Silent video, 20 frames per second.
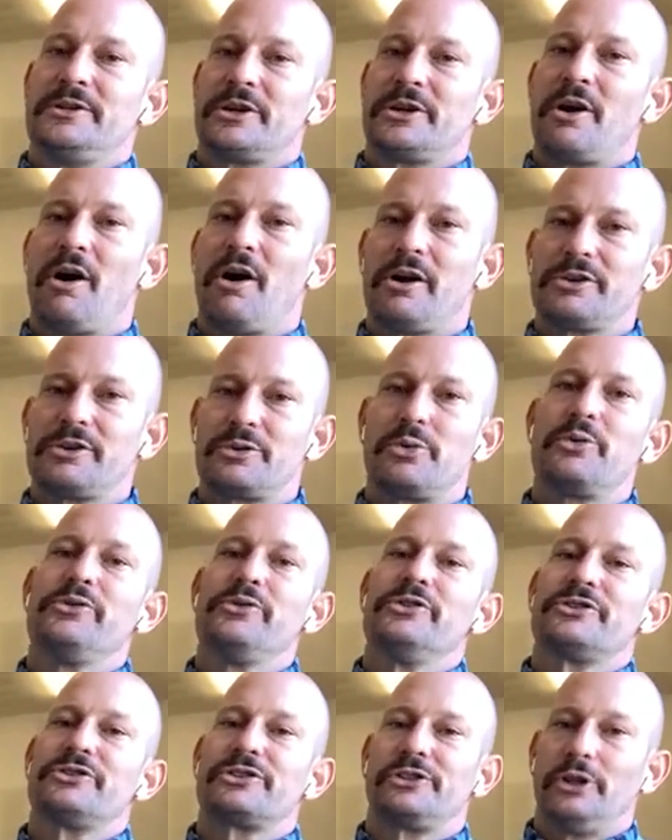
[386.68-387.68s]
contour
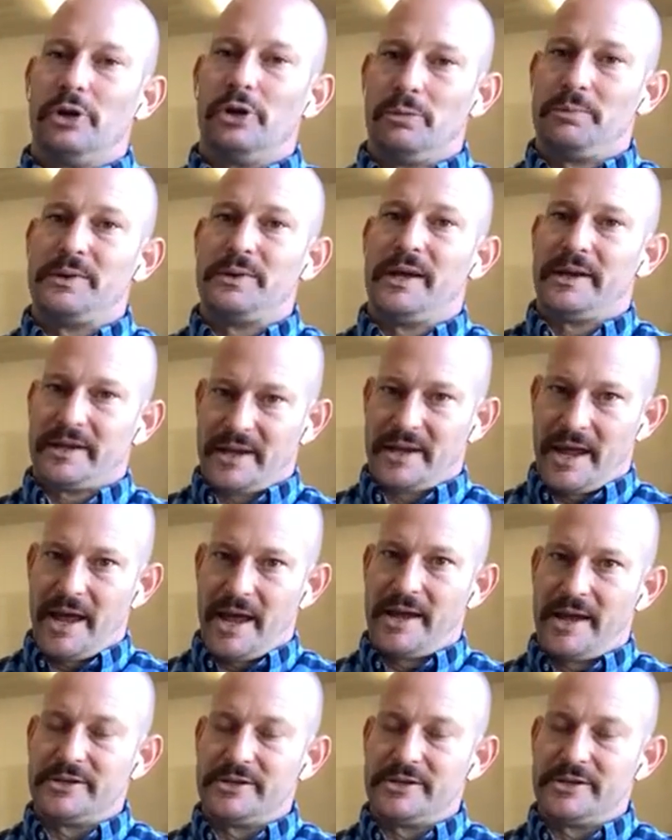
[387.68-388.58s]
the slope yet again.